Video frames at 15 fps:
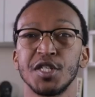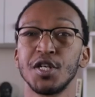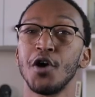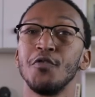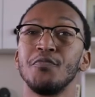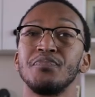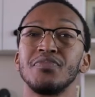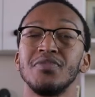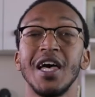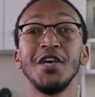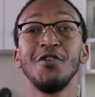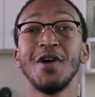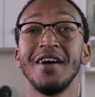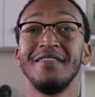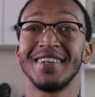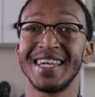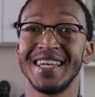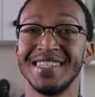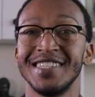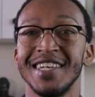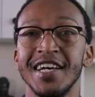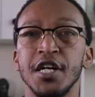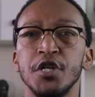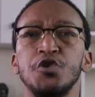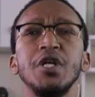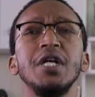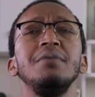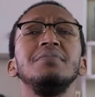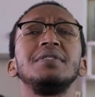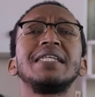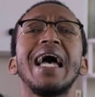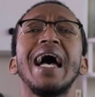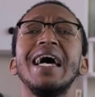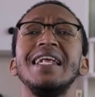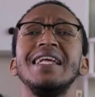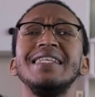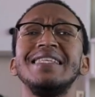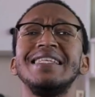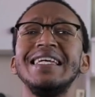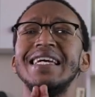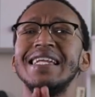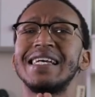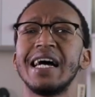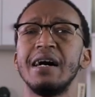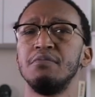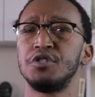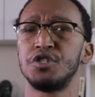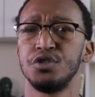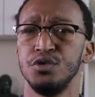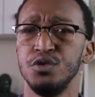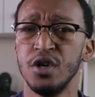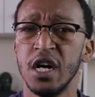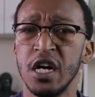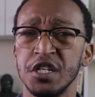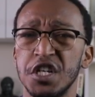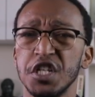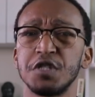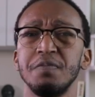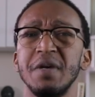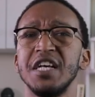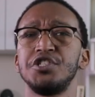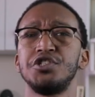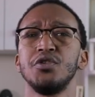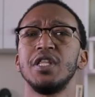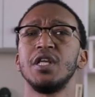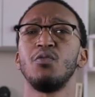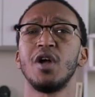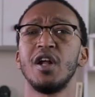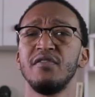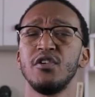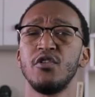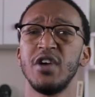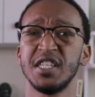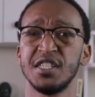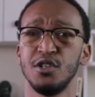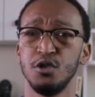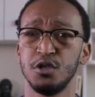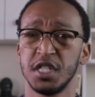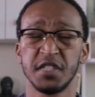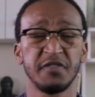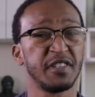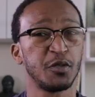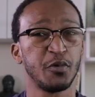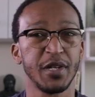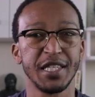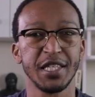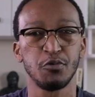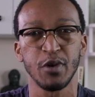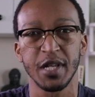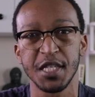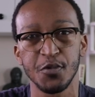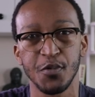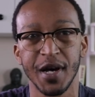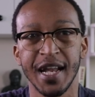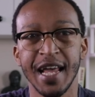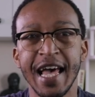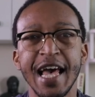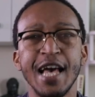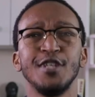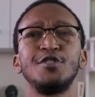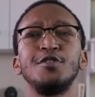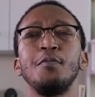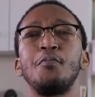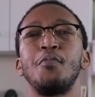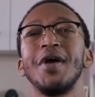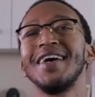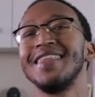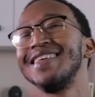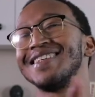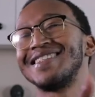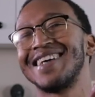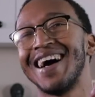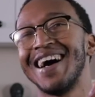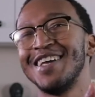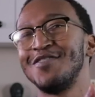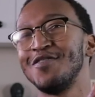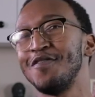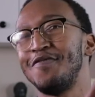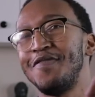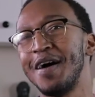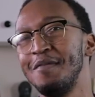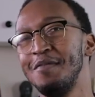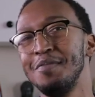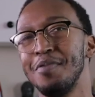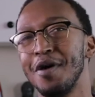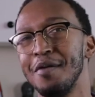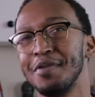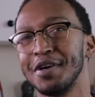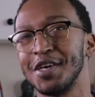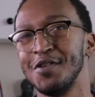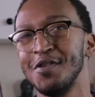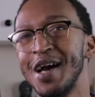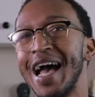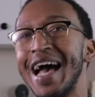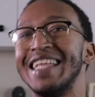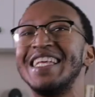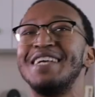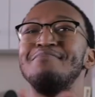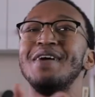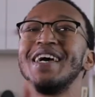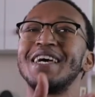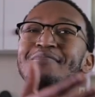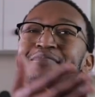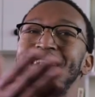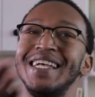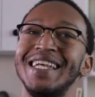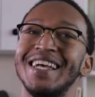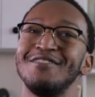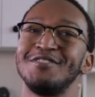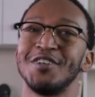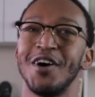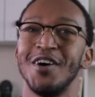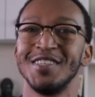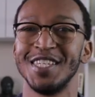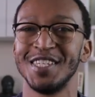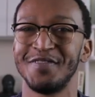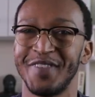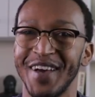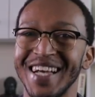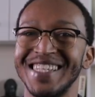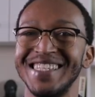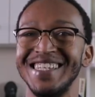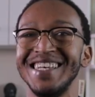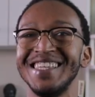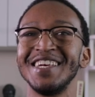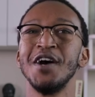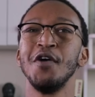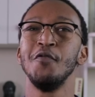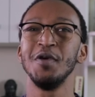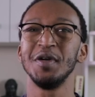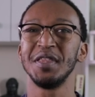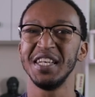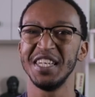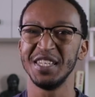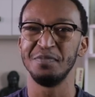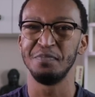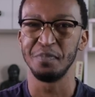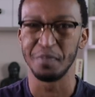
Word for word: So there you have it, kids. Dreams can indeed come true. Just make sure that one of your resolutions for 2021 is to bring this guy to a family barbecue and then make him clean out your auntie's fake teeth with his